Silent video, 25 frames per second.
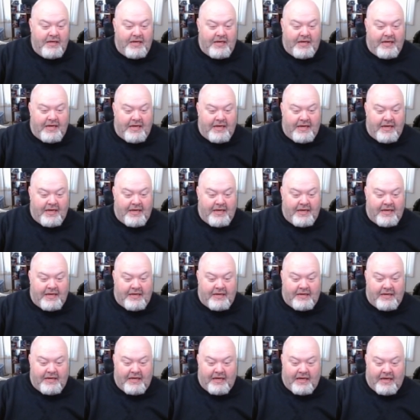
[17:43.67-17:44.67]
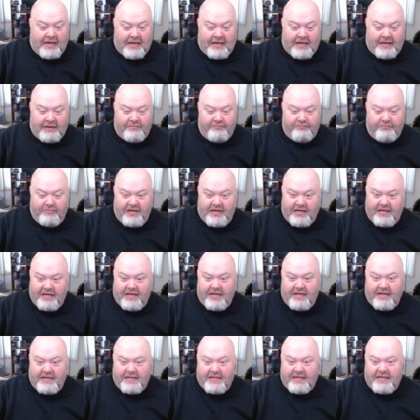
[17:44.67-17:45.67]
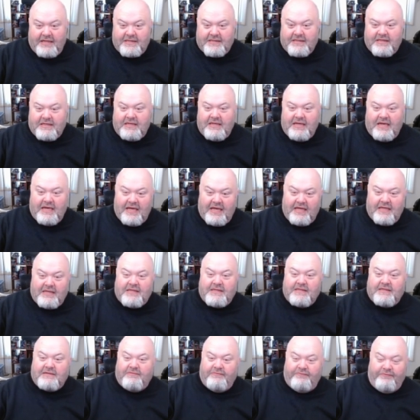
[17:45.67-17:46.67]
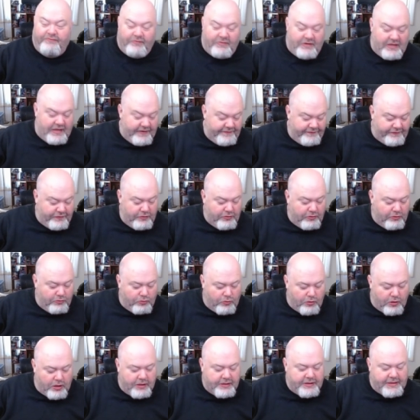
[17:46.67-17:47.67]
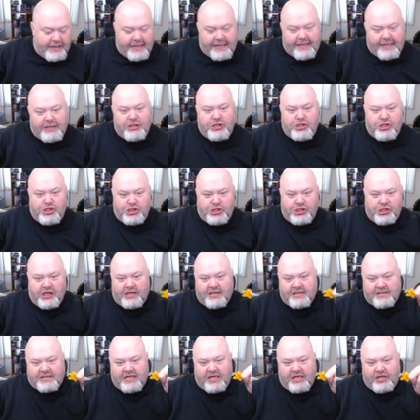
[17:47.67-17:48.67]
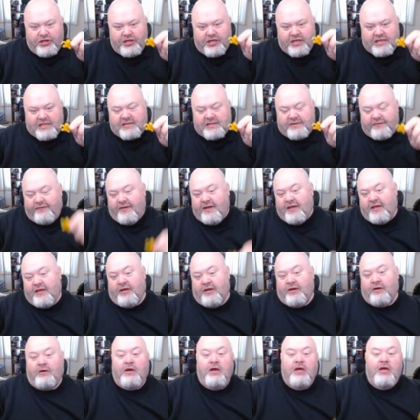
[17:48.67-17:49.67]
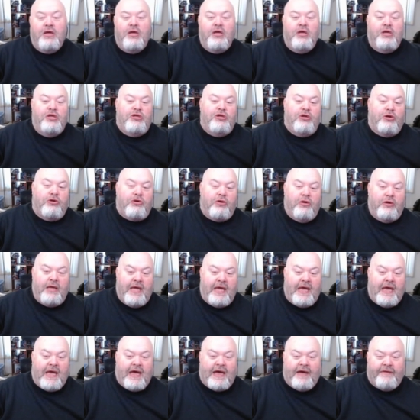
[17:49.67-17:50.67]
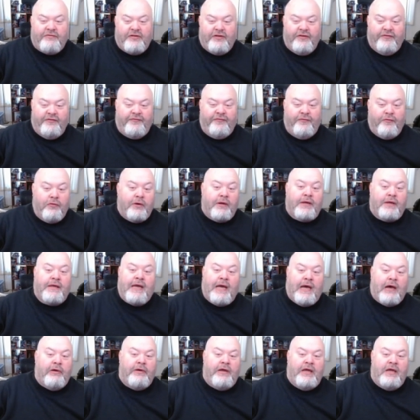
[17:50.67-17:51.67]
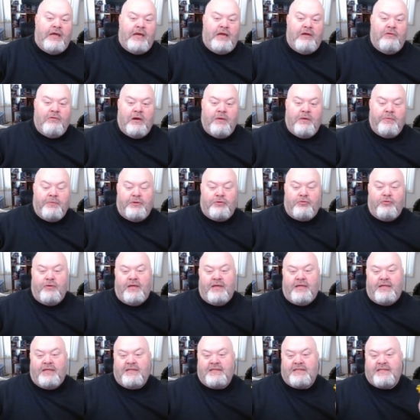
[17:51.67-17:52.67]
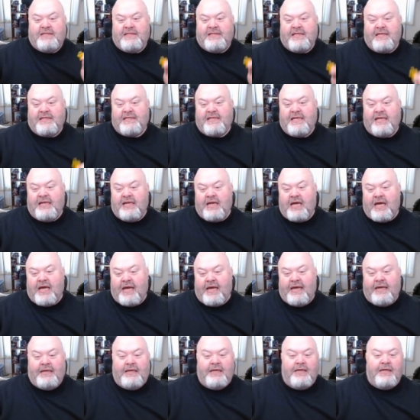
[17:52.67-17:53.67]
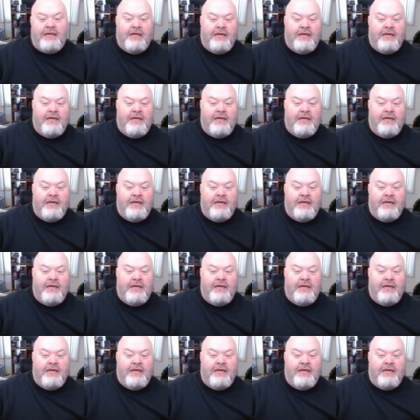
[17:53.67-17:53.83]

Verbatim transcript: And uh, it, it, it's it's if you're wanting just this figure, you're going to have to fork out anywhere between 69